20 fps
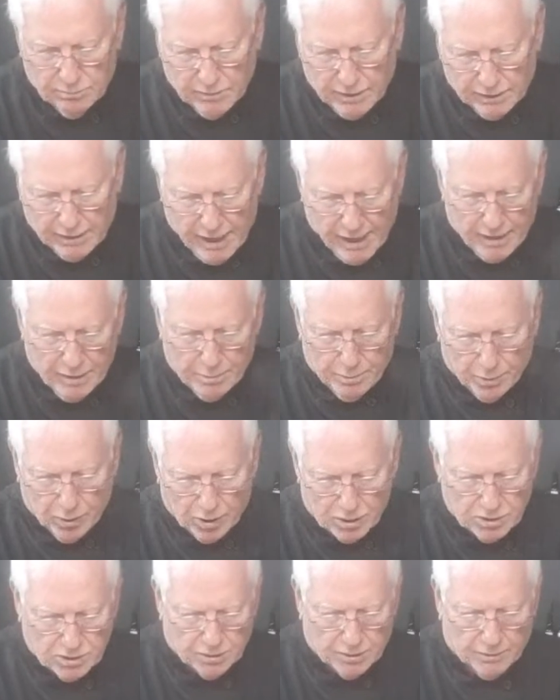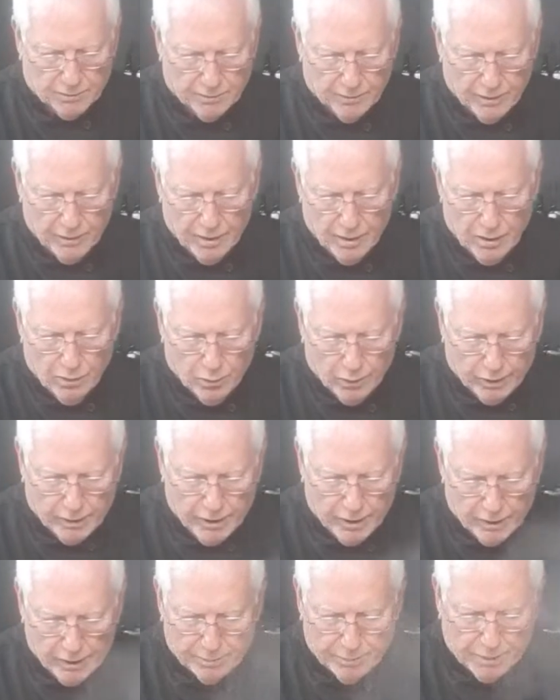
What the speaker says: Italian parsley. We cut it up